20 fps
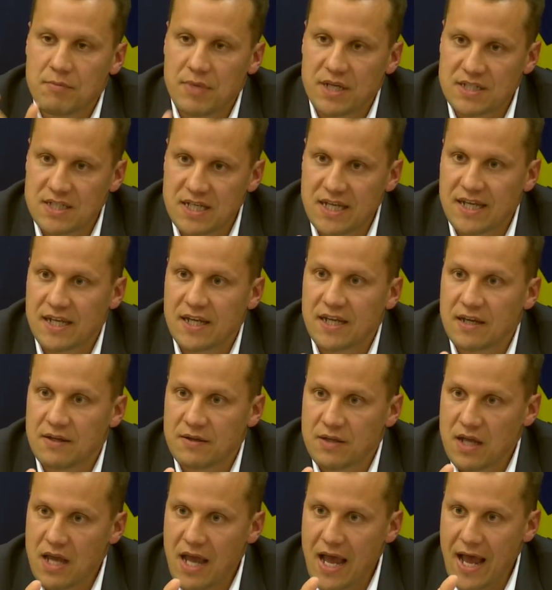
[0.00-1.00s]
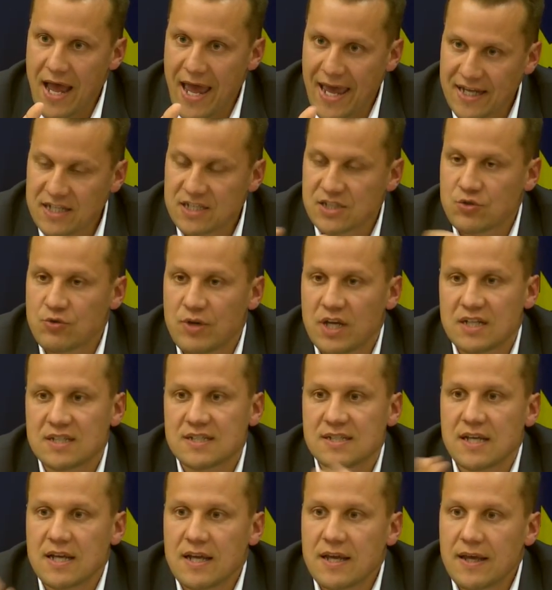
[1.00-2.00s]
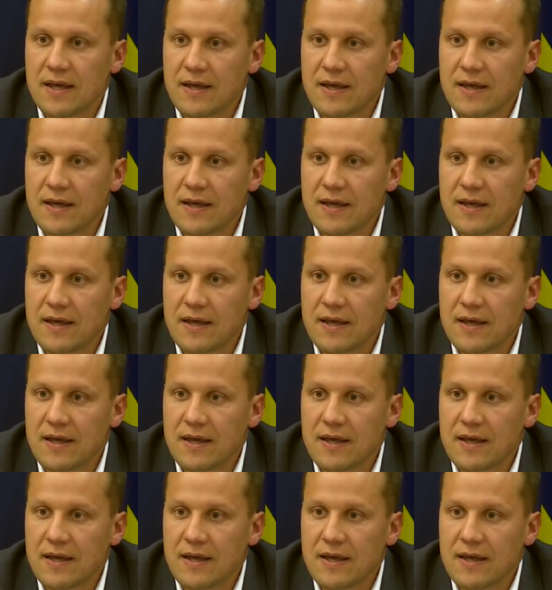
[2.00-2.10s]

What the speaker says: by taking extracts,